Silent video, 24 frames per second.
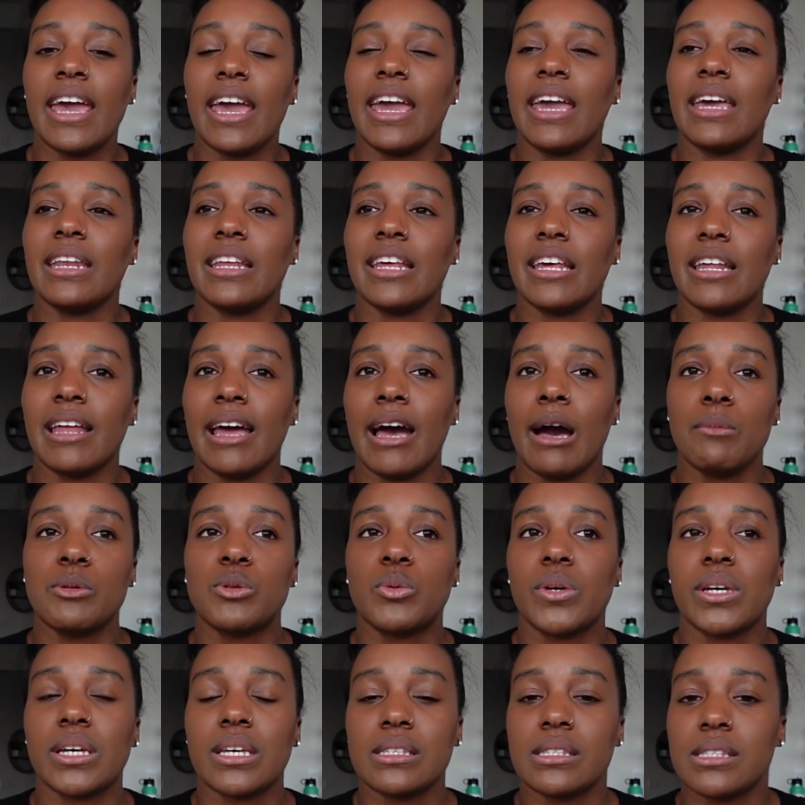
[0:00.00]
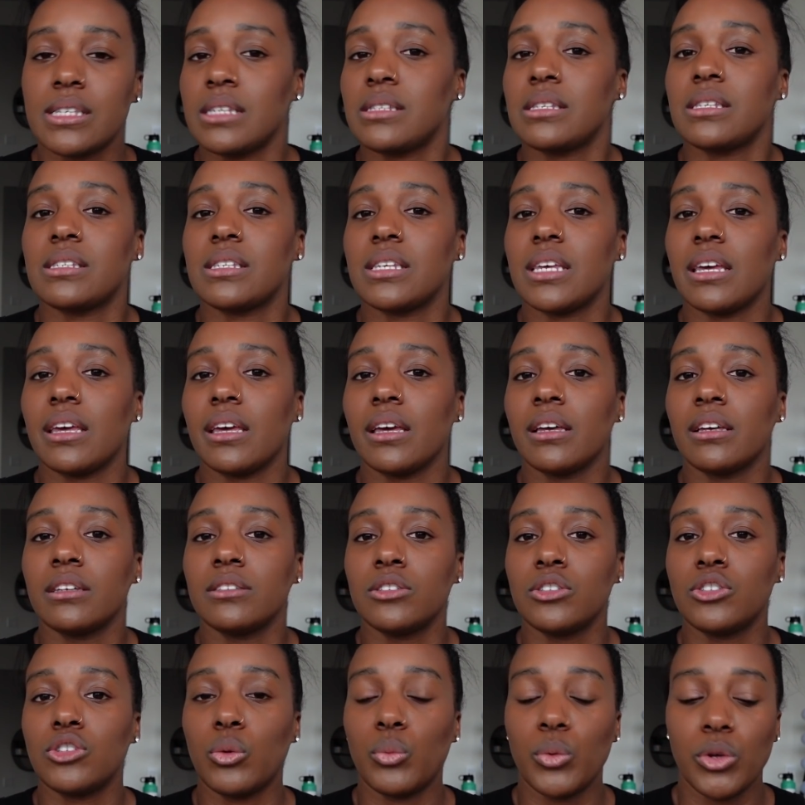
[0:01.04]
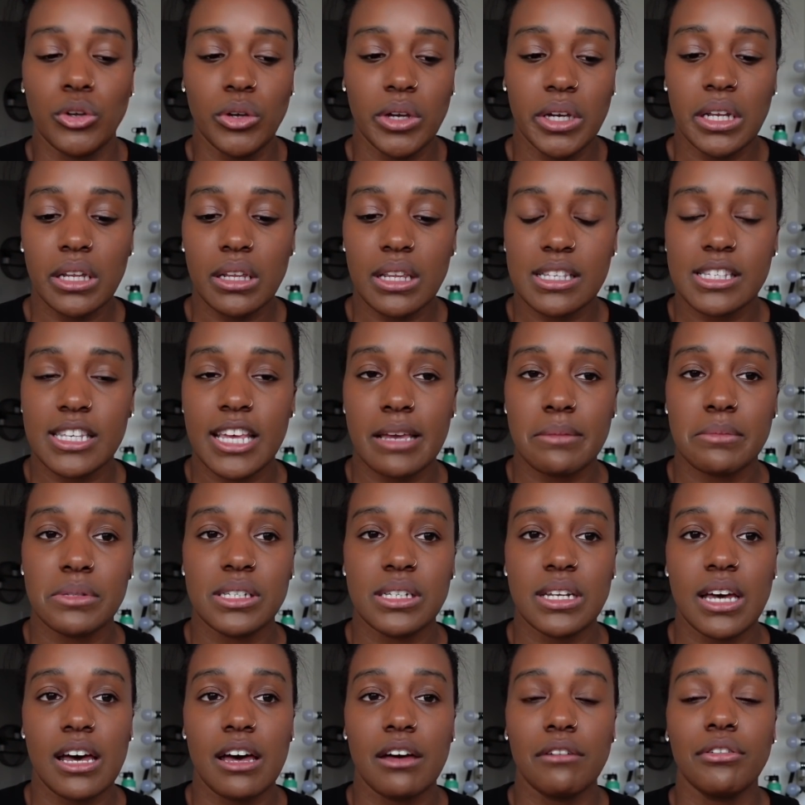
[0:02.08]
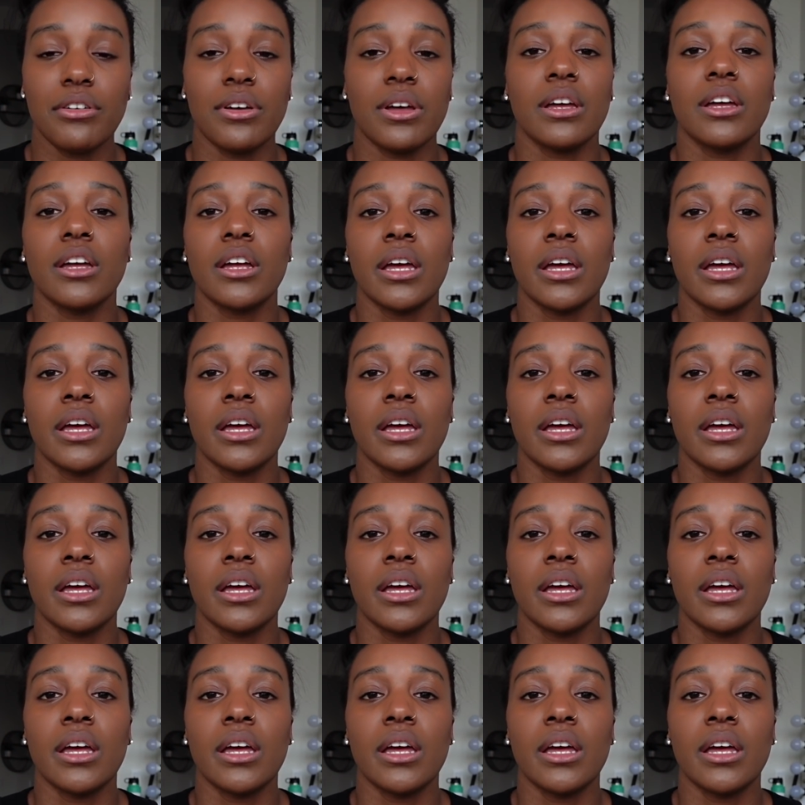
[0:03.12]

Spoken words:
and it helps with consistency. So when you're eating the same stuff,